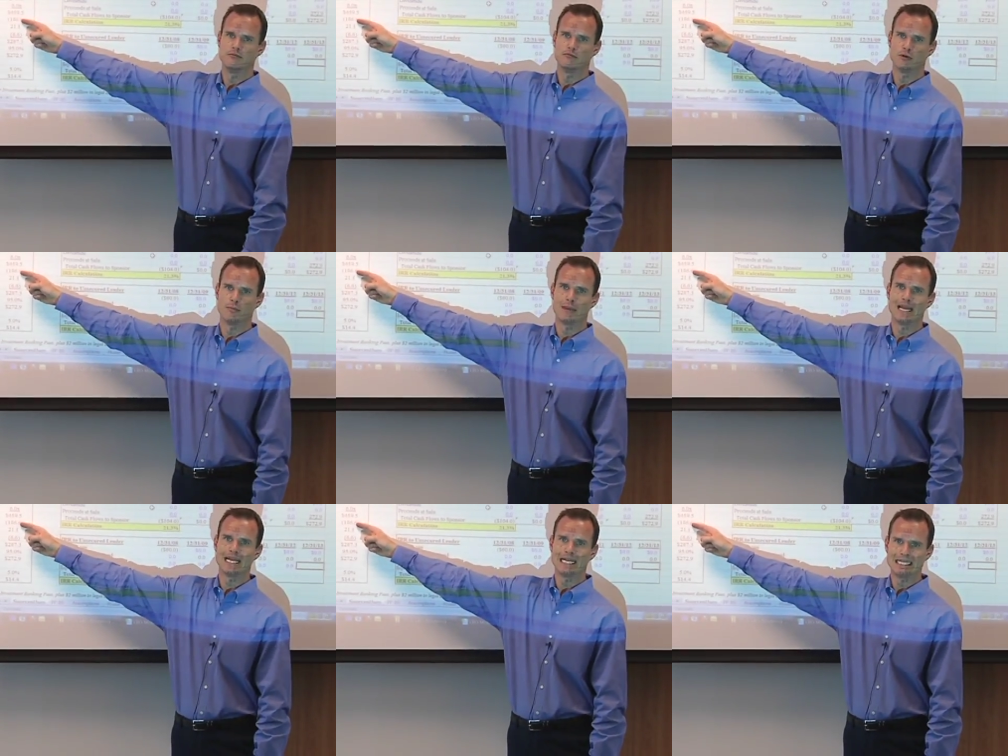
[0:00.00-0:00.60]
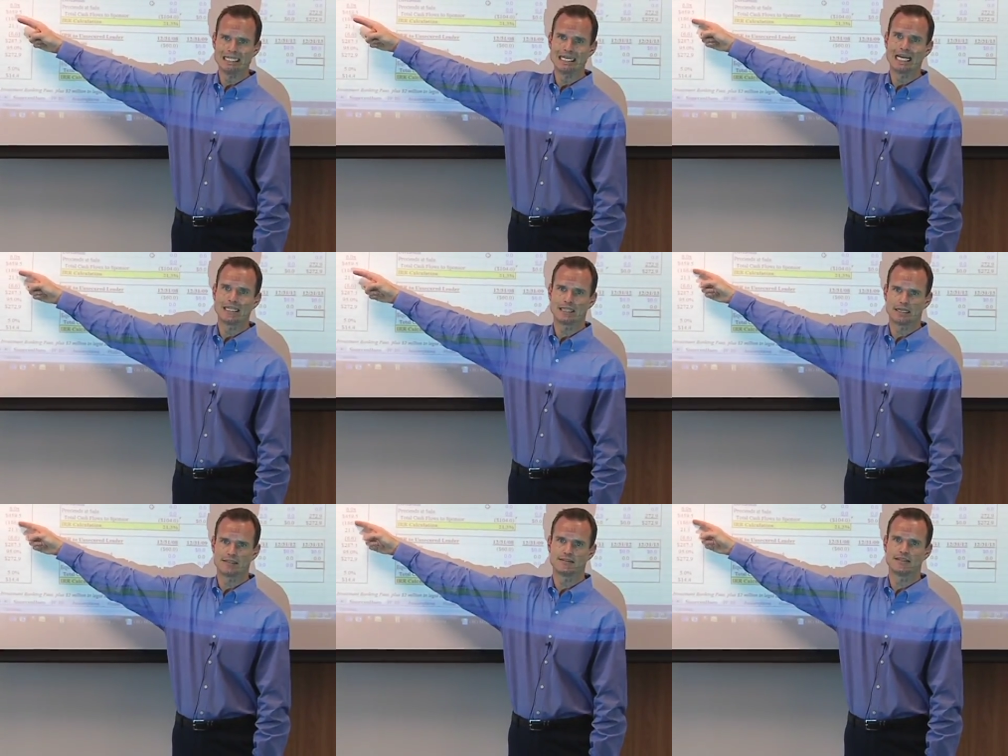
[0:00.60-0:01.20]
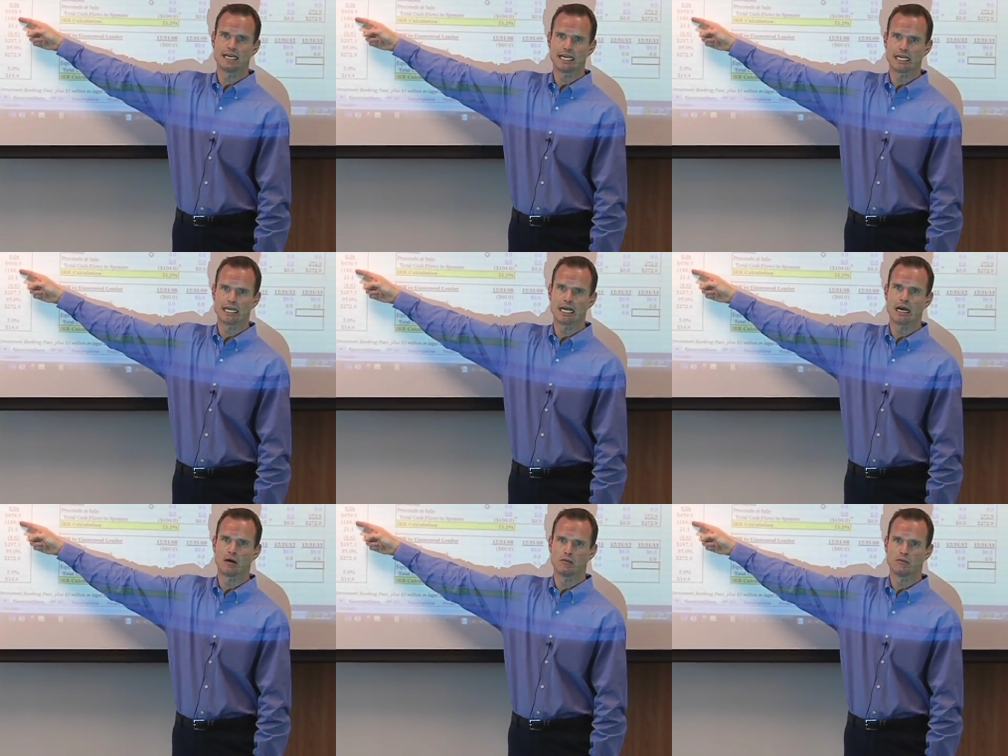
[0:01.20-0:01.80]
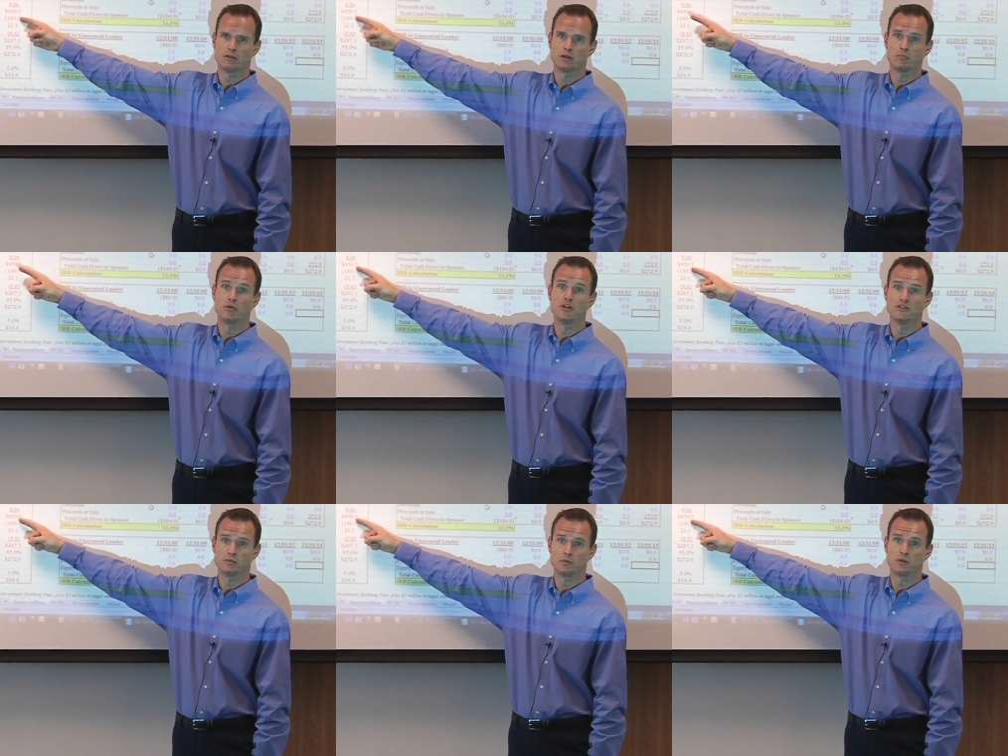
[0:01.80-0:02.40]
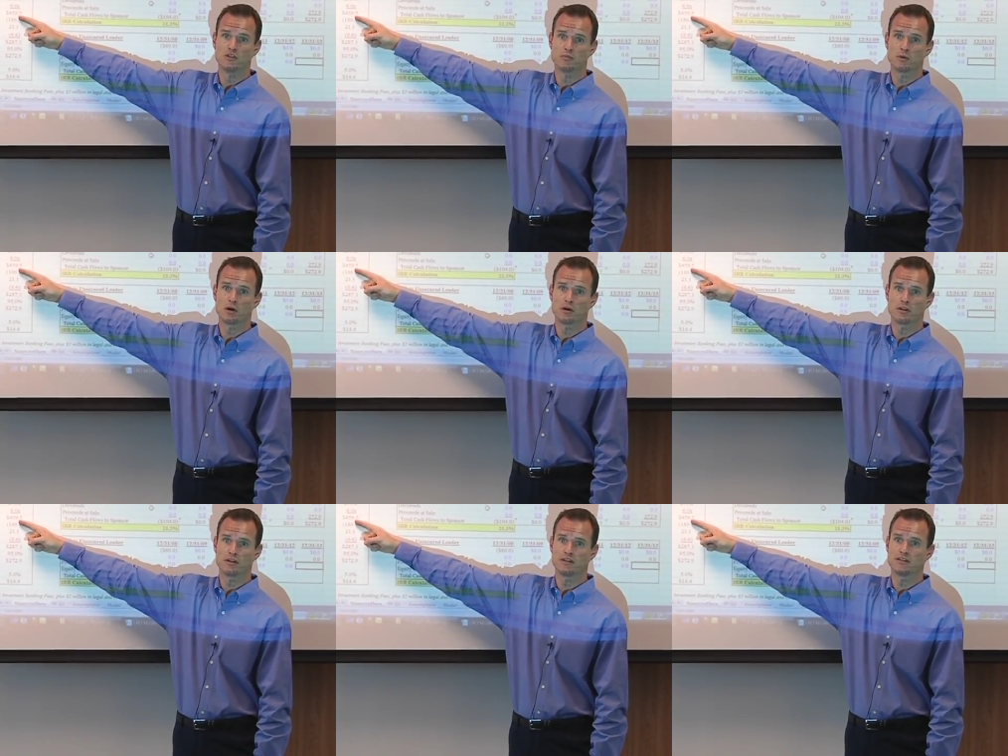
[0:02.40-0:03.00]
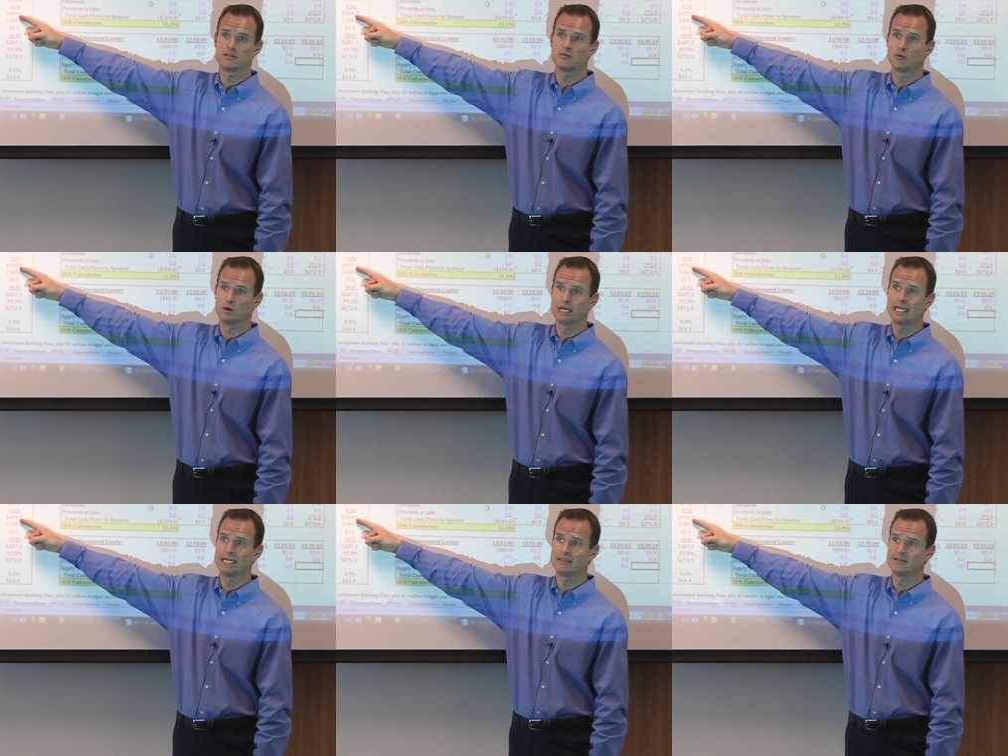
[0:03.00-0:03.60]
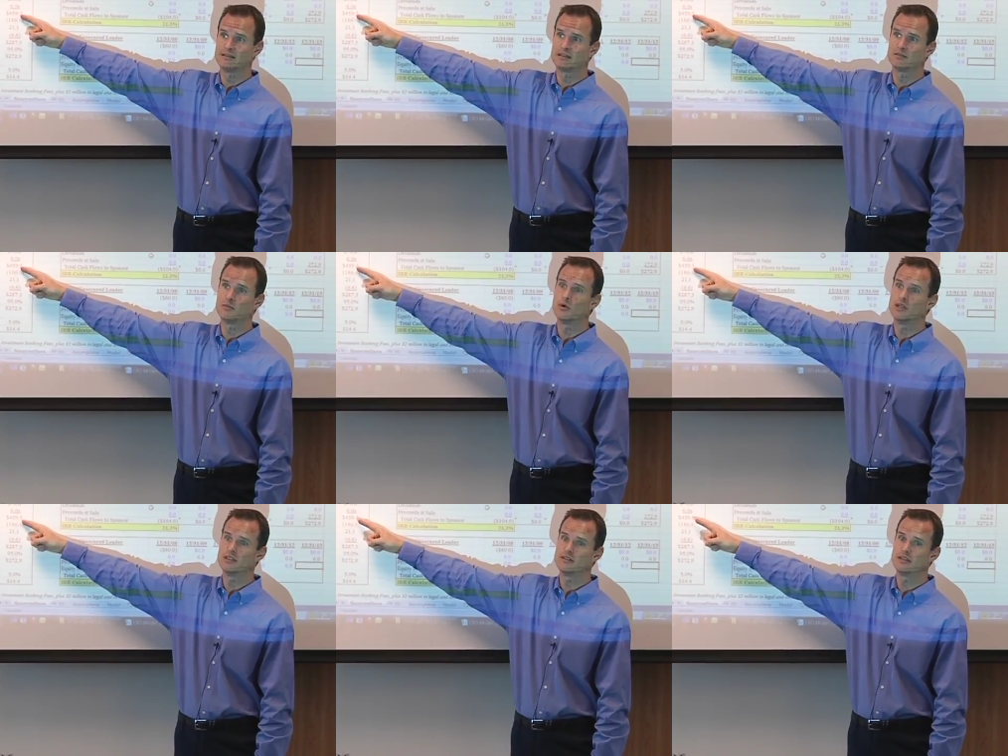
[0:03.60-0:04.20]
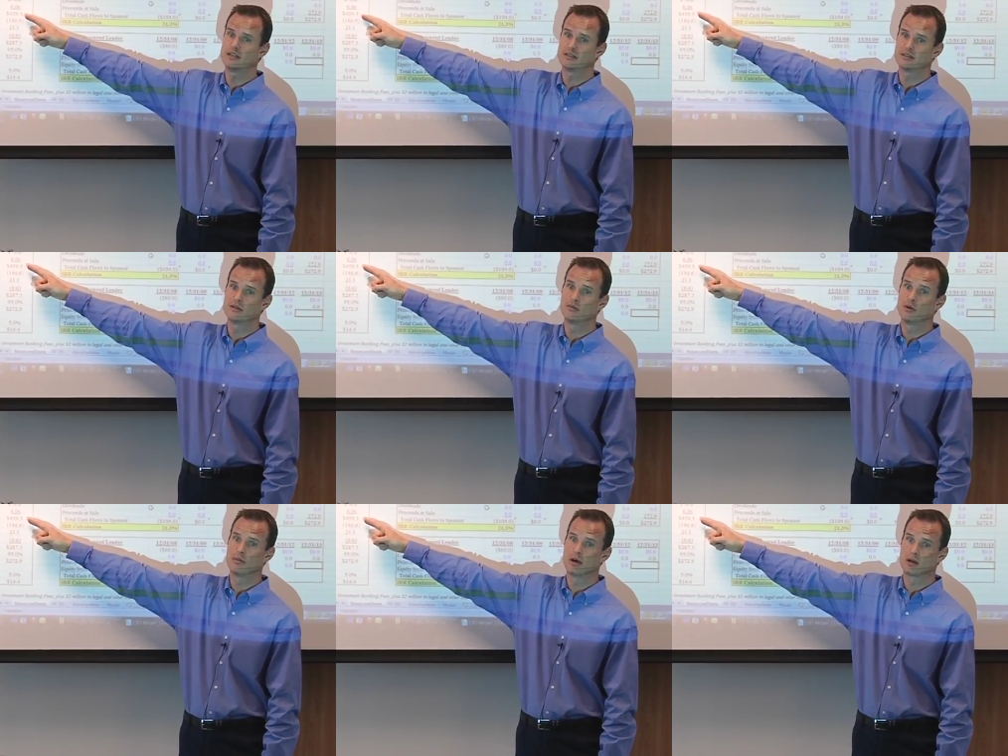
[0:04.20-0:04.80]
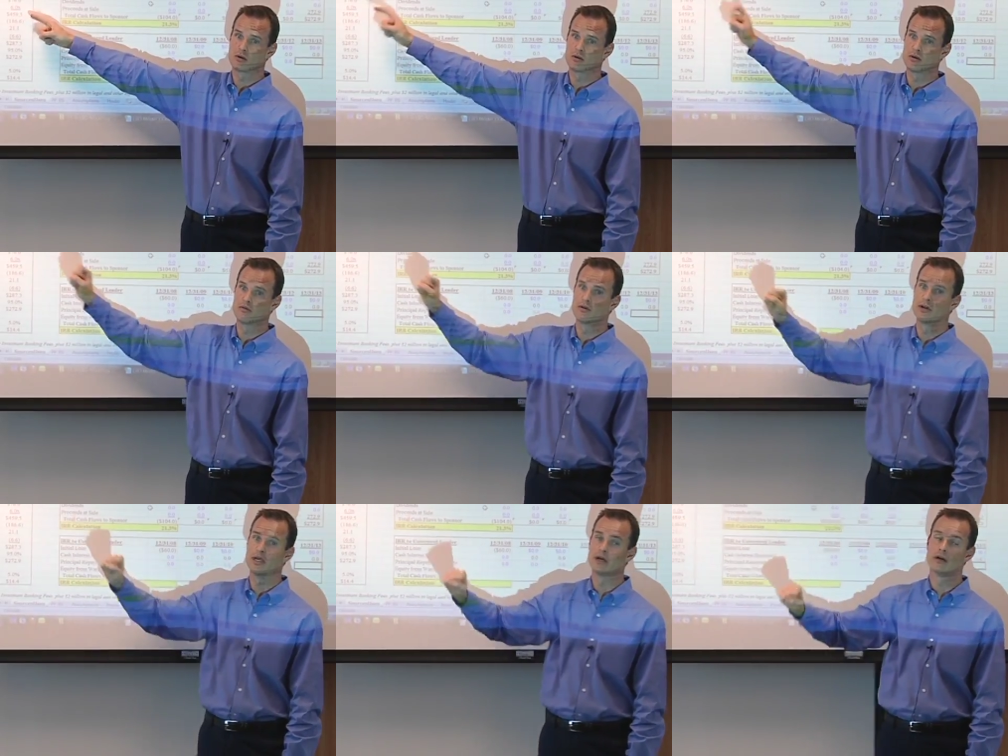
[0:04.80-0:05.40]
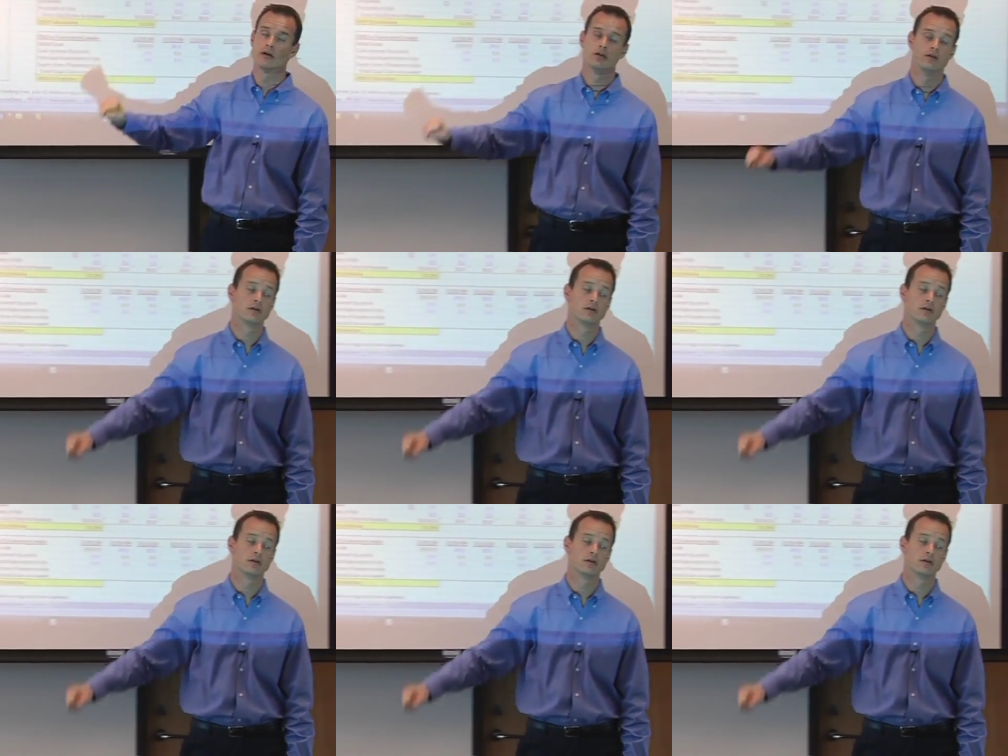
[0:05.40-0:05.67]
remaining debt gets taken out. Their principal is part of this 186.6 that we modeled over here.